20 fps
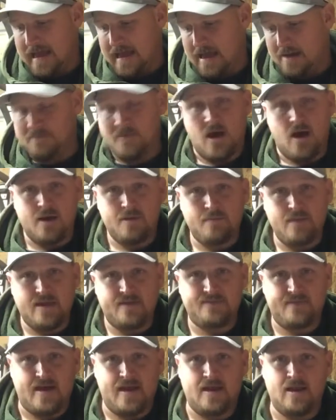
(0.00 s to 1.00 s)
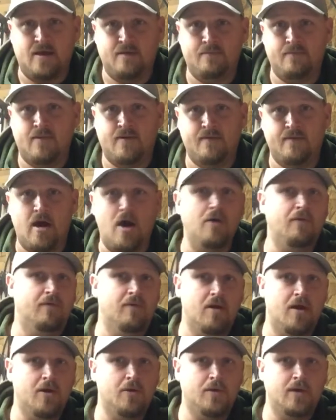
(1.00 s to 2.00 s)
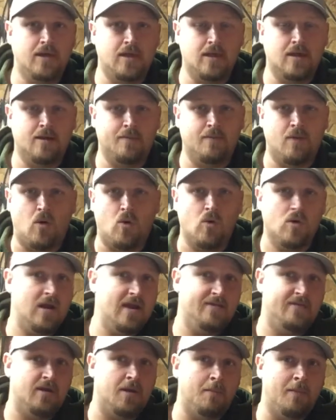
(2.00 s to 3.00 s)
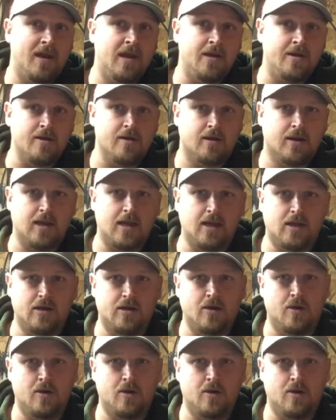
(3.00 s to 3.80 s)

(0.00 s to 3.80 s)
I'm not a big fan of them over OEM or even a Meteor kit.